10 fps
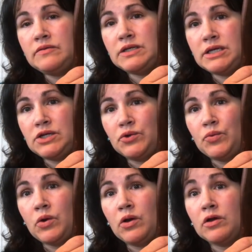the
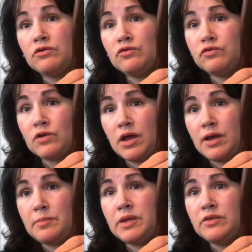needlework
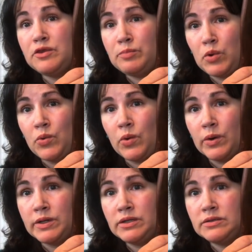from the
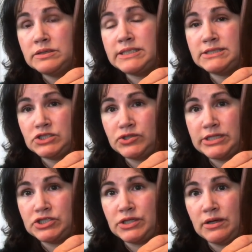board that it's
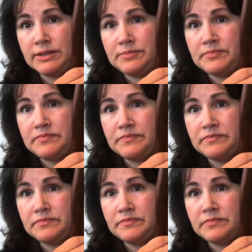stretched on
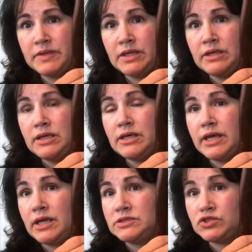
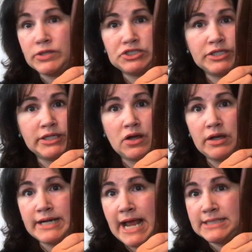and stretching it
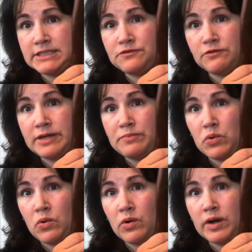on an acid-free
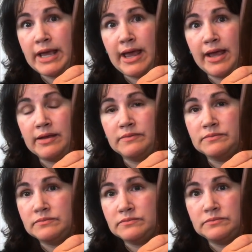board and
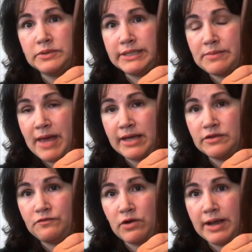putting it back in
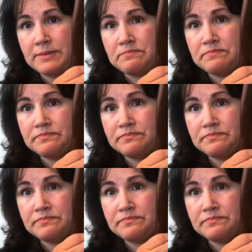the frame?